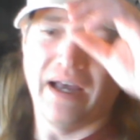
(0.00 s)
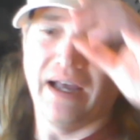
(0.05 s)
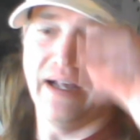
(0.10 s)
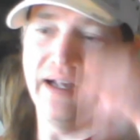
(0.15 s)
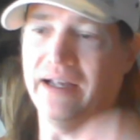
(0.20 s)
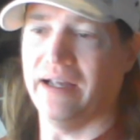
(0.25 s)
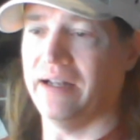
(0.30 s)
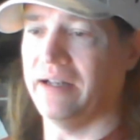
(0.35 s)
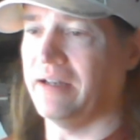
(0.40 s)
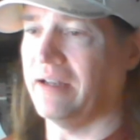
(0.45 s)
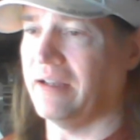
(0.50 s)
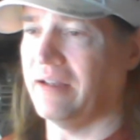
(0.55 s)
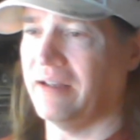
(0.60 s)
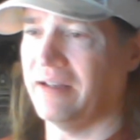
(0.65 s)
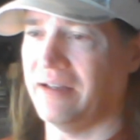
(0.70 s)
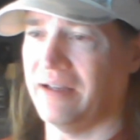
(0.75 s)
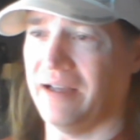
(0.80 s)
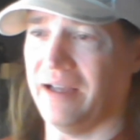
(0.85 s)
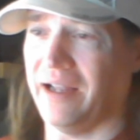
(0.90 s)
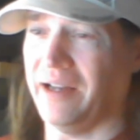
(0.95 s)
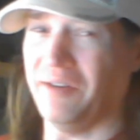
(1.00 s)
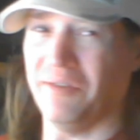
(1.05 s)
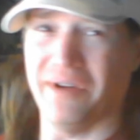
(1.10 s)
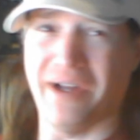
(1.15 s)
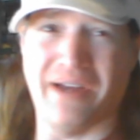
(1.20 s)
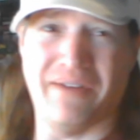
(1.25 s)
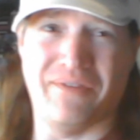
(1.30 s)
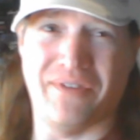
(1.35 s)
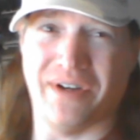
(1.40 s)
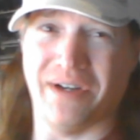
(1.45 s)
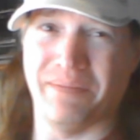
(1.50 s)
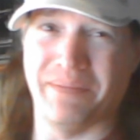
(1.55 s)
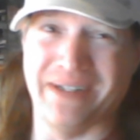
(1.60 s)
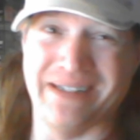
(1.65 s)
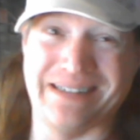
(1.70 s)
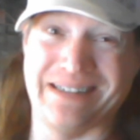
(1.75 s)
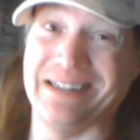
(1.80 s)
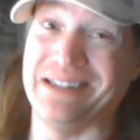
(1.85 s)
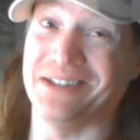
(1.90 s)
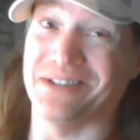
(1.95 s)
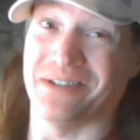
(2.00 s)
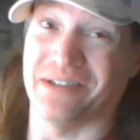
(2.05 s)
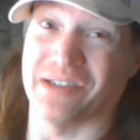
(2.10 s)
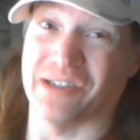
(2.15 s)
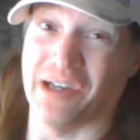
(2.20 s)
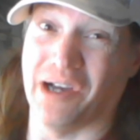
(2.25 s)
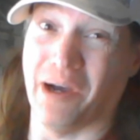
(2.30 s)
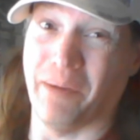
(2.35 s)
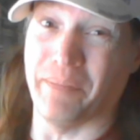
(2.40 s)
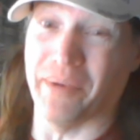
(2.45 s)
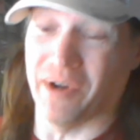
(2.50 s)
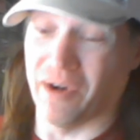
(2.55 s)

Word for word: and I don't have very many t-shirts up at